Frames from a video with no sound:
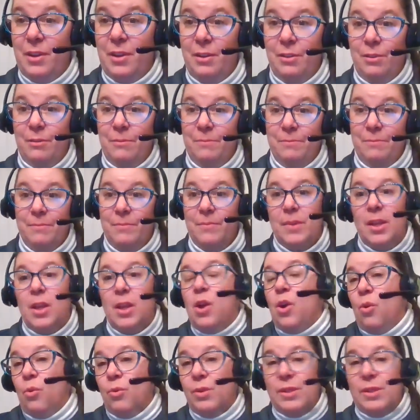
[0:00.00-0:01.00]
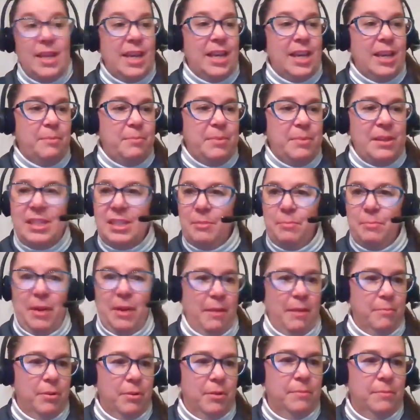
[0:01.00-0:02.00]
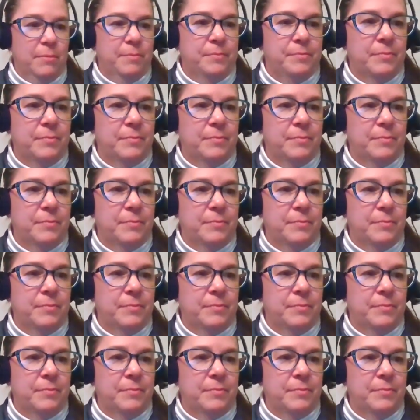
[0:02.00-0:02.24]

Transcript: finger. Or take a piece of paper.